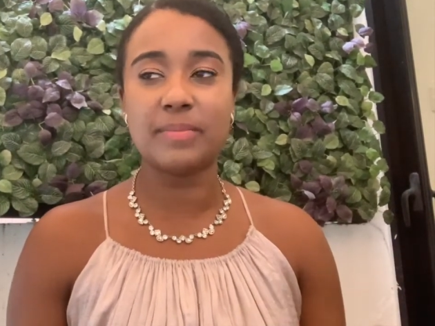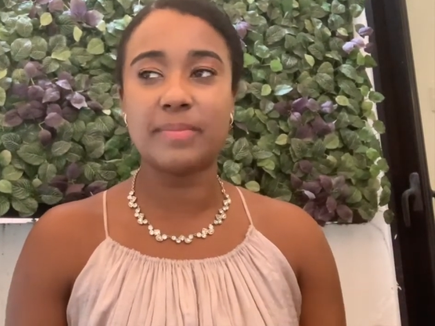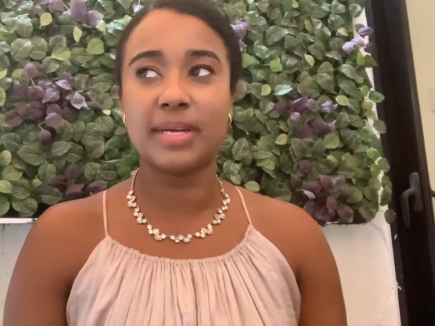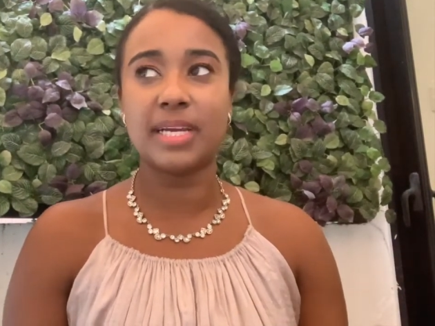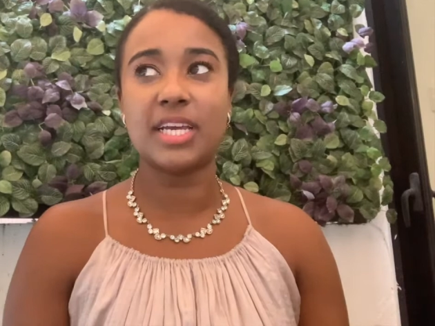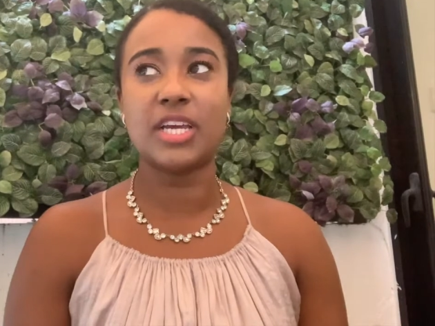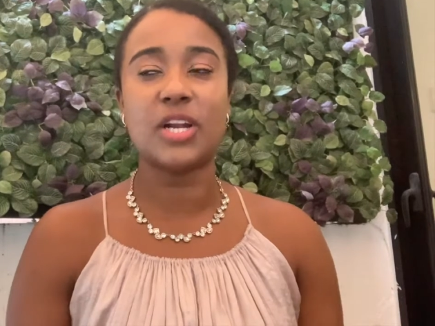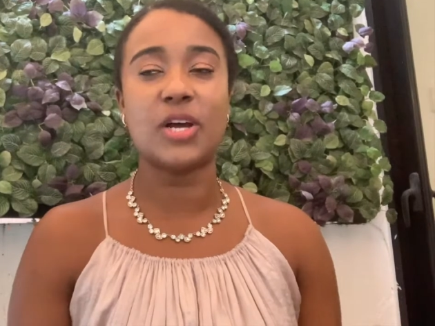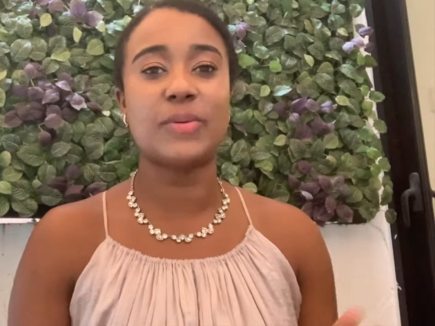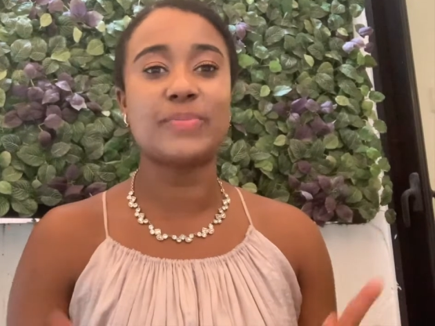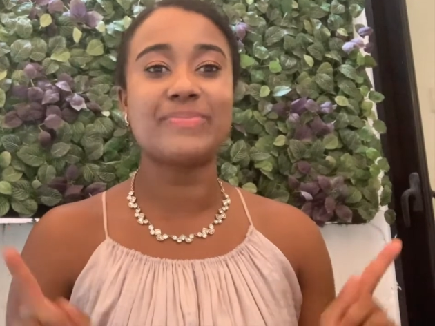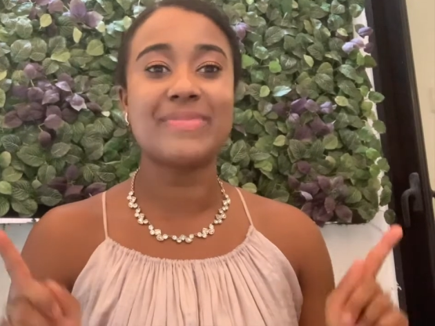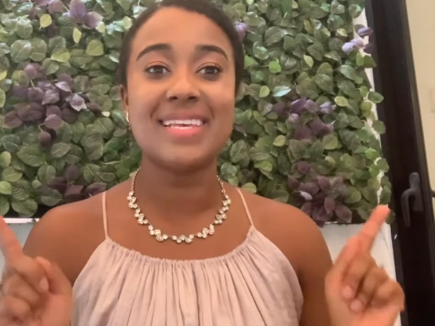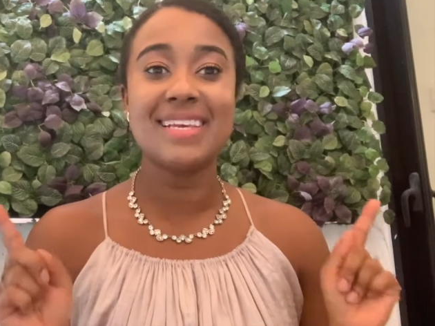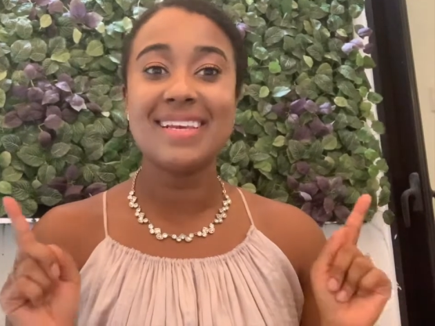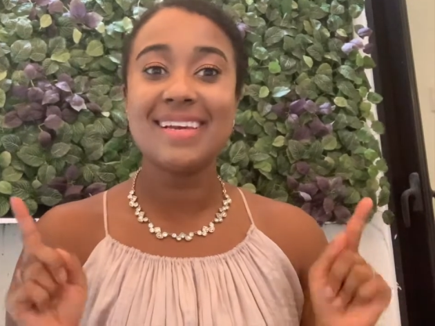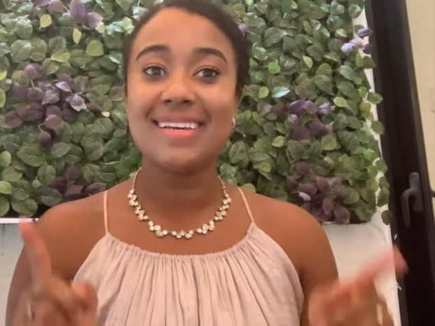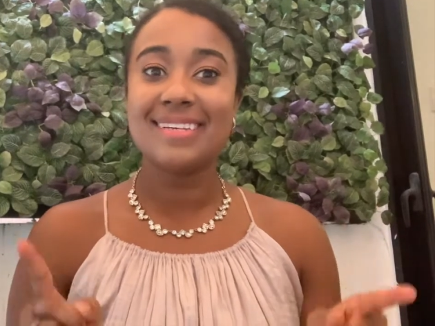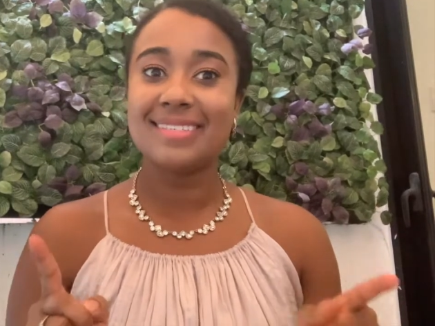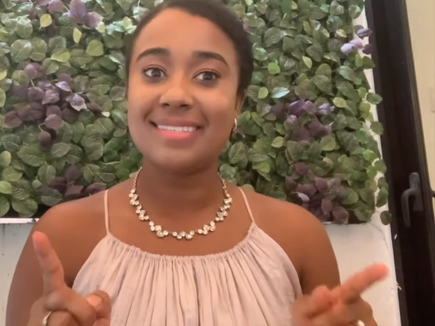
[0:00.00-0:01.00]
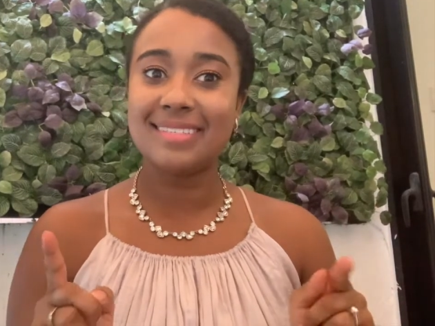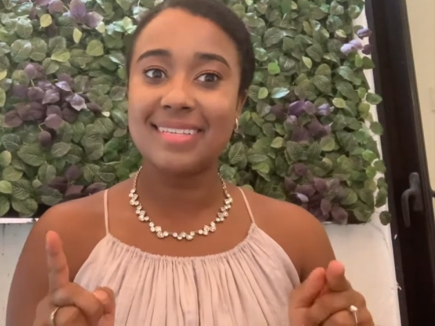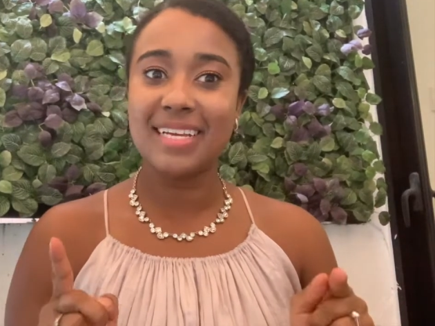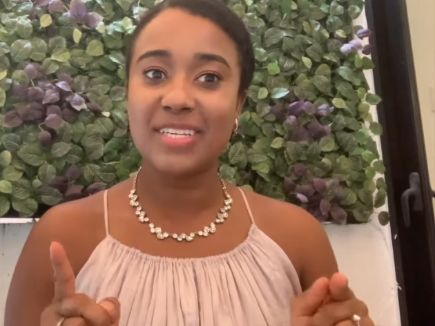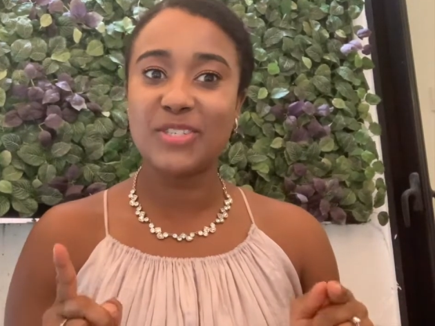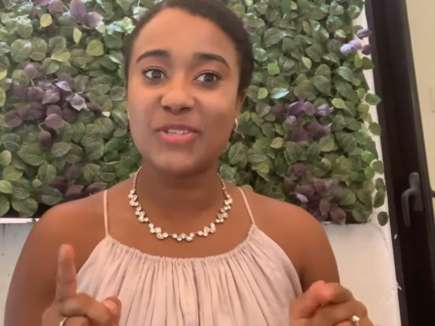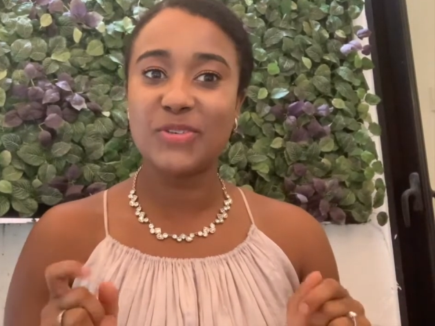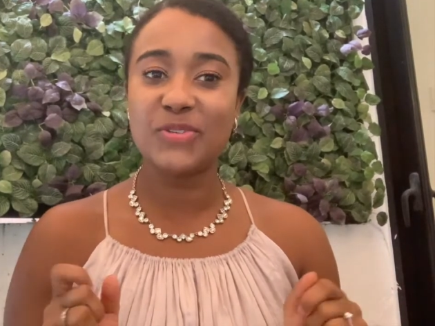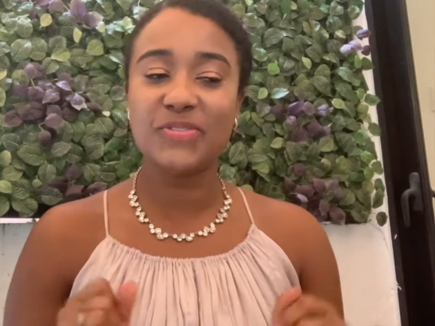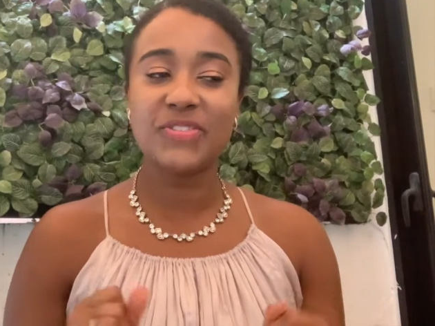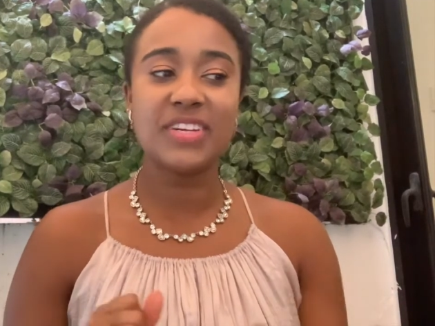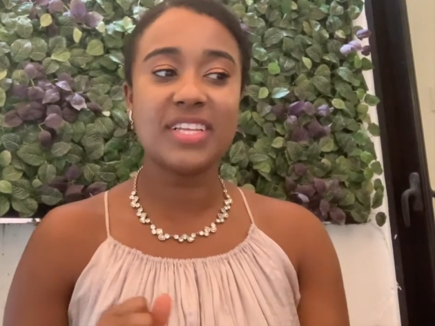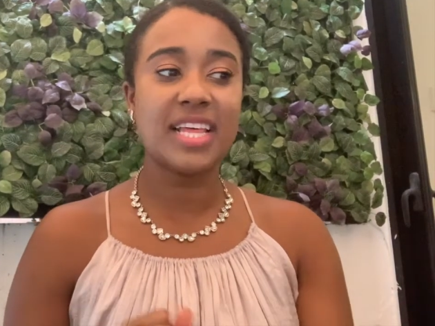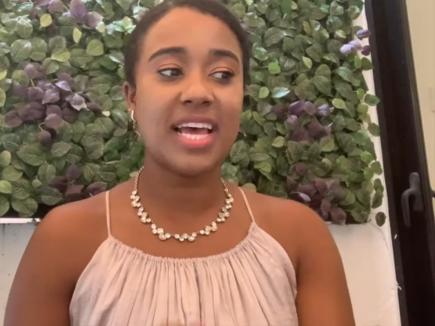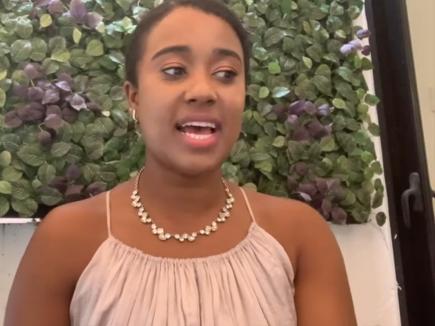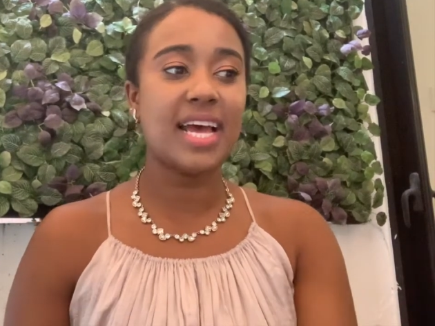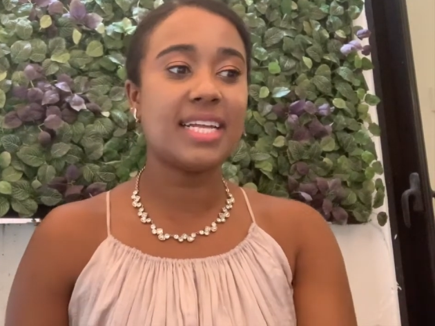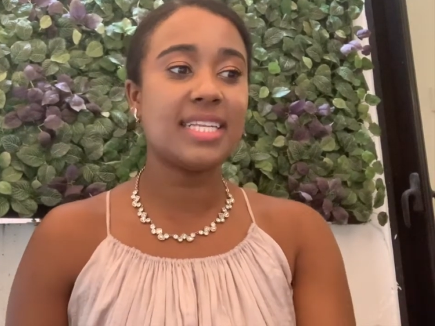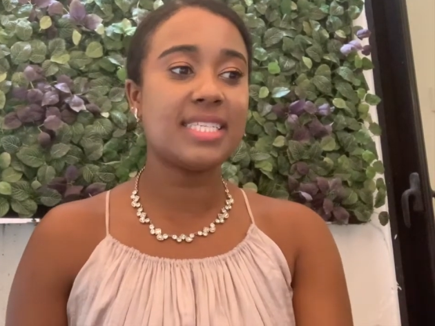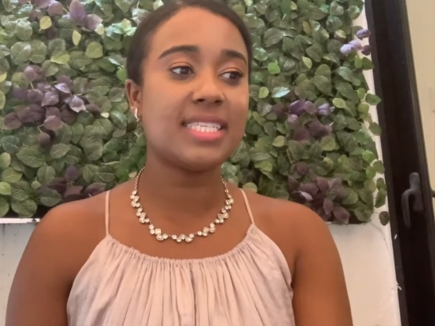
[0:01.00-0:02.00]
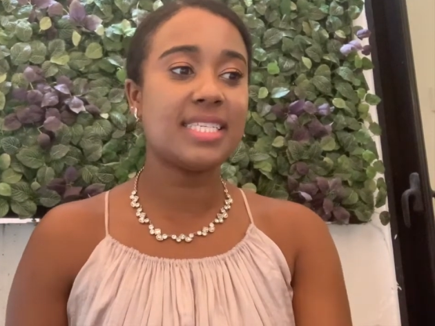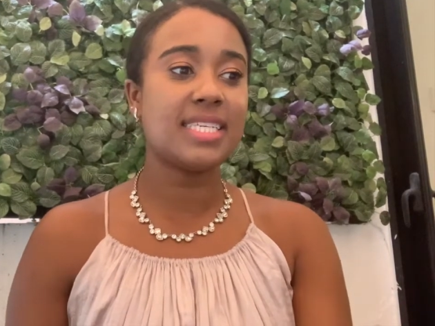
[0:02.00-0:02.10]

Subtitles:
but you know, stay tuned for that.